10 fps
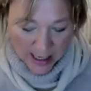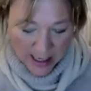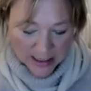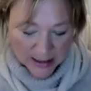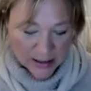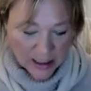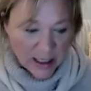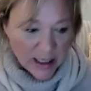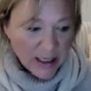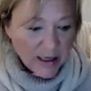And
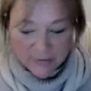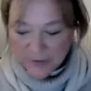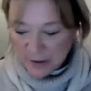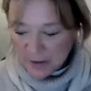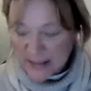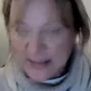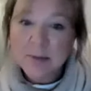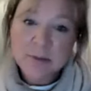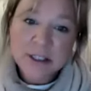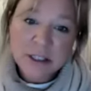if there is
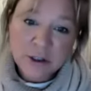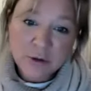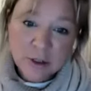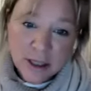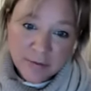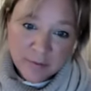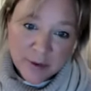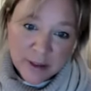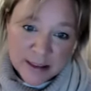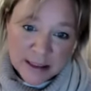somebody in your life with
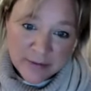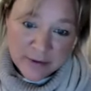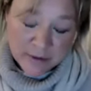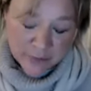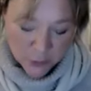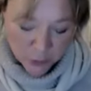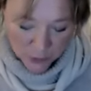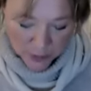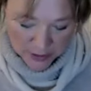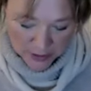this Seven of
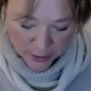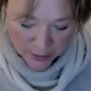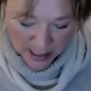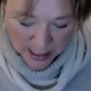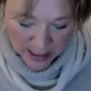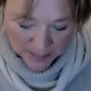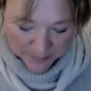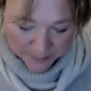Swords, okay,